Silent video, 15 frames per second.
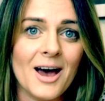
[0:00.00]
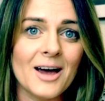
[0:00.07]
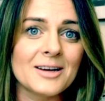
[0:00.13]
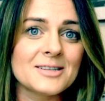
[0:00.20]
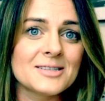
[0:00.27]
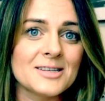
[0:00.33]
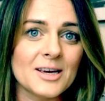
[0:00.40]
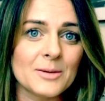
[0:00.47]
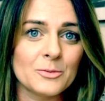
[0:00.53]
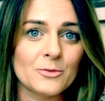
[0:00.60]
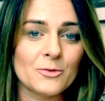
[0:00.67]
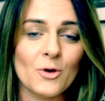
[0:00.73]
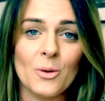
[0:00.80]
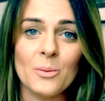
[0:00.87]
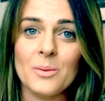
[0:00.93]
accept
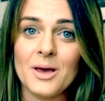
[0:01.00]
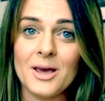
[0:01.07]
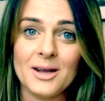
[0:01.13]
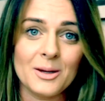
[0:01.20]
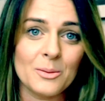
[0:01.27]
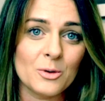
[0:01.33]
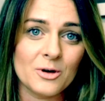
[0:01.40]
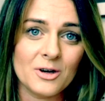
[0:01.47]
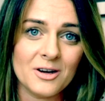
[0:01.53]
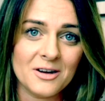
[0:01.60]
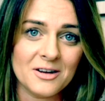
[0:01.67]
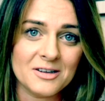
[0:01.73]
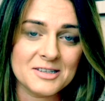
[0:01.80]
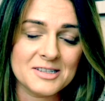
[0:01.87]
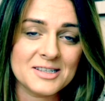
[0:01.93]
from anybody
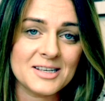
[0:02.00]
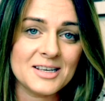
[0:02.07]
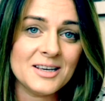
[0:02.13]
else,